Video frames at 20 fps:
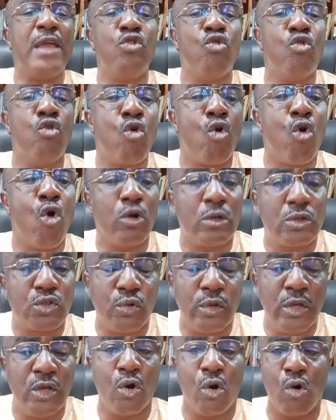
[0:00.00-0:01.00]
you go
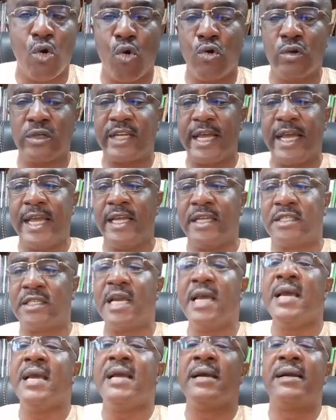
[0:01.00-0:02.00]
to in your old age.